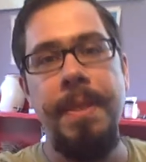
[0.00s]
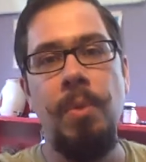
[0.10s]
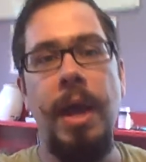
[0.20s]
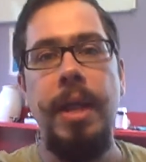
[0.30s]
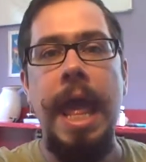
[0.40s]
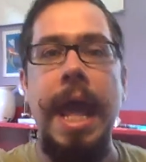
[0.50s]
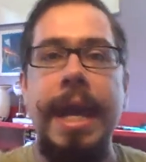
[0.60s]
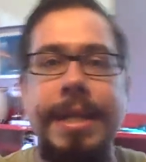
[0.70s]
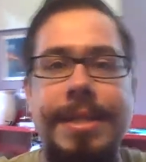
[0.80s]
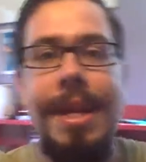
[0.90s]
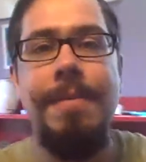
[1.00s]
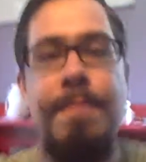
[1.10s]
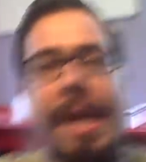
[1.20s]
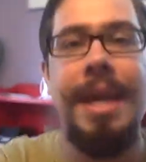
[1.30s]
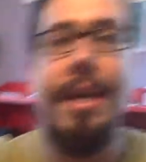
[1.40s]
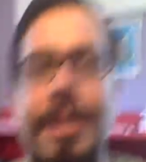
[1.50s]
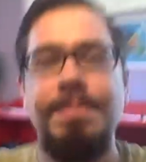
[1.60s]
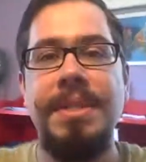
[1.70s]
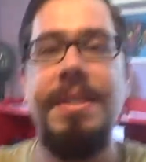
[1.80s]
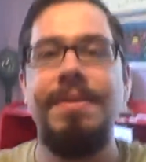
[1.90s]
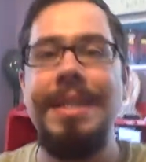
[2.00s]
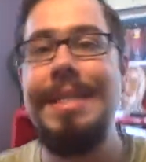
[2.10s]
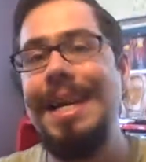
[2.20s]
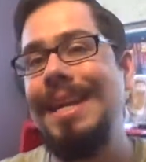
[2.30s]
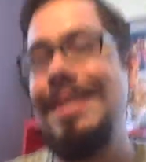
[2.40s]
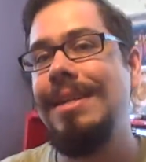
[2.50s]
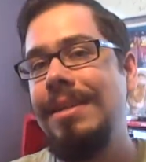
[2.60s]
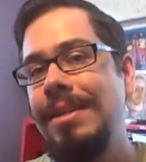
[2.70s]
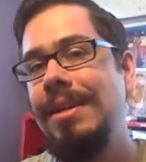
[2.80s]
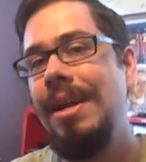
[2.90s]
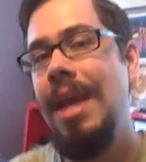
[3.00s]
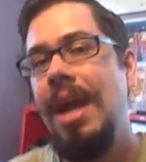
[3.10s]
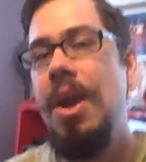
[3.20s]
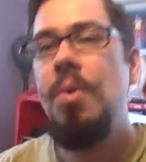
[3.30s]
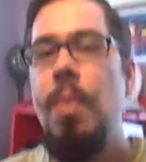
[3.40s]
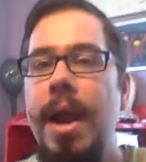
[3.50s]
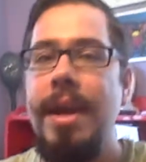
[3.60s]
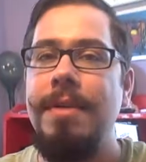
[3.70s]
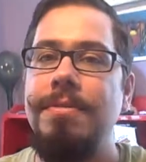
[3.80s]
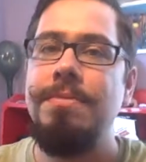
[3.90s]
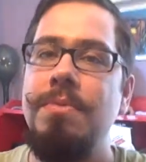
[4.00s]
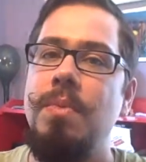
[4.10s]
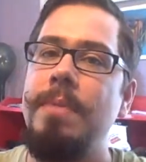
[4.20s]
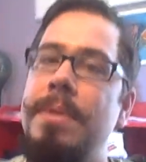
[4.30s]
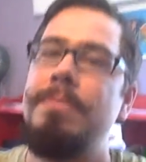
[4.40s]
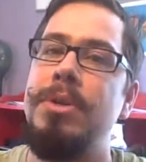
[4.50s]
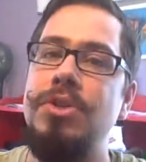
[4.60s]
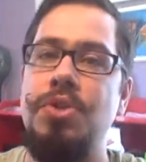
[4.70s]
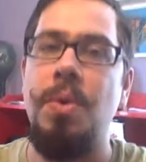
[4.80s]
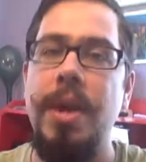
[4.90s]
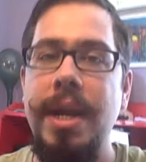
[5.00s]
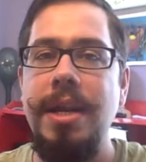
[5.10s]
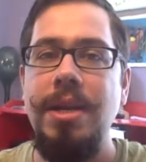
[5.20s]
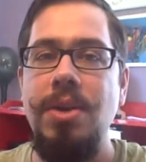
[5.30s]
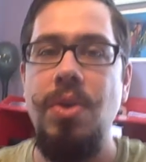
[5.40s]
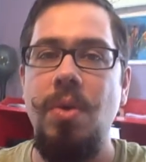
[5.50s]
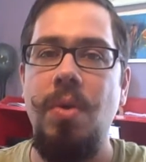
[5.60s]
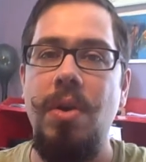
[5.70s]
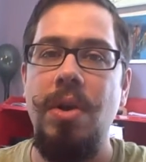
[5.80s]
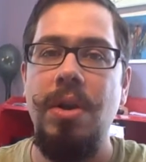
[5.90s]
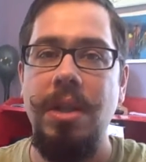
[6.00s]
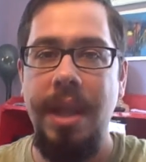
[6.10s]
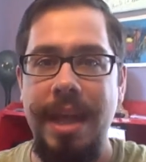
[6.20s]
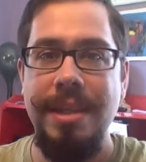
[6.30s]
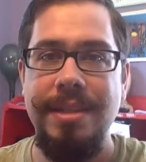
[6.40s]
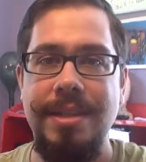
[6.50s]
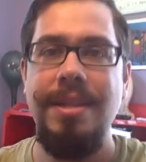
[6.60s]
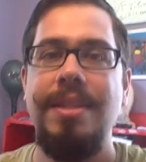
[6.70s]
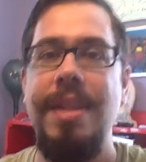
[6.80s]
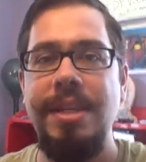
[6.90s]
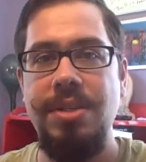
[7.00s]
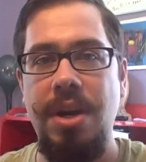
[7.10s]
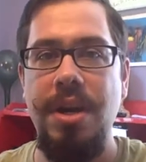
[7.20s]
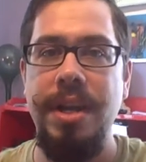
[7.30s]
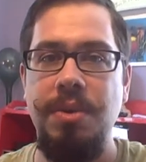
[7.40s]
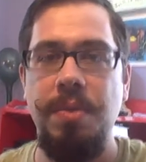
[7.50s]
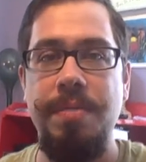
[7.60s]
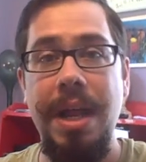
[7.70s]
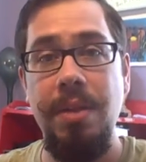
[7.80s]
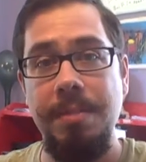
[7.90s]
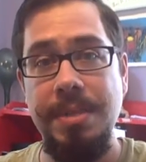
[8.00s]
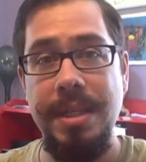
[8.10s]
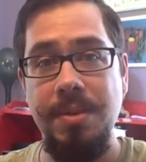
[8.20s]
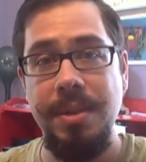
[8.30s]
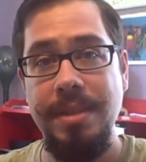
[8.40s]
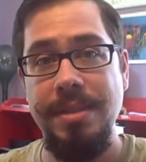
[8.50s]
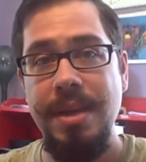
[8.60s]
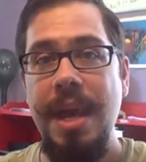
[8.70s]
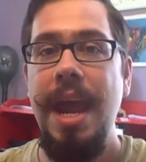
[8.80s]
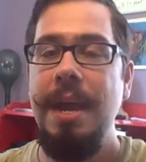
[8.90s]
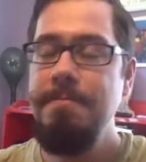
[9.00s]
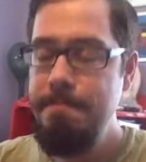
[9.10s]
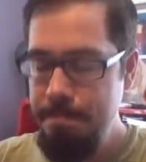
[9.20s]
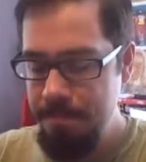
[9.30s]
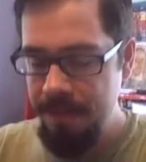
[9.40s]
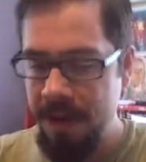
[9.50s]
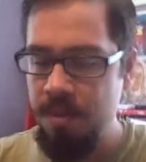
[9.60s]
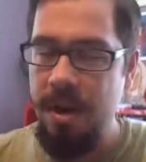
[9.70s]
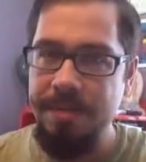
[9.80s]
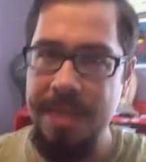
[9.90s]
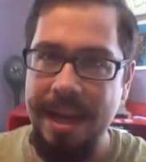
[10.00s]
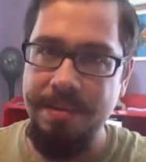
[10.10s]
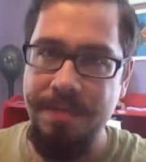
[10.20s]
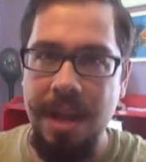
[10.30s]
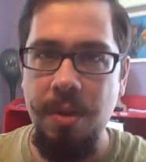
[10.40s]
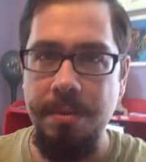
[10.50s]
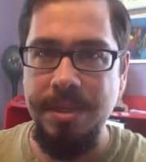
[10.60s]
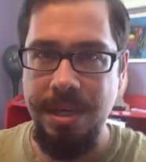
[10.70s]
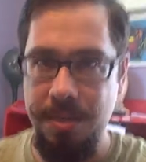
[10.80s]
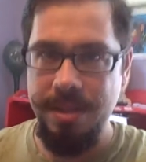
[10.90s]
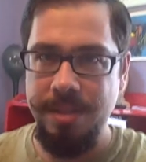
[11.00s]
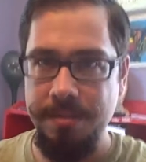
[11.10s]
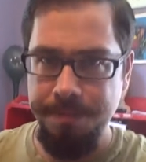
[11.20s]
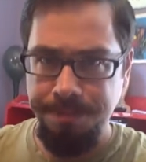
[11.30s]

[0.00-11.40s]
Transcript: Well, instead of picking a specific date, what if when people join your list, they start into a follow-up sequence? And what if that follow-up sequence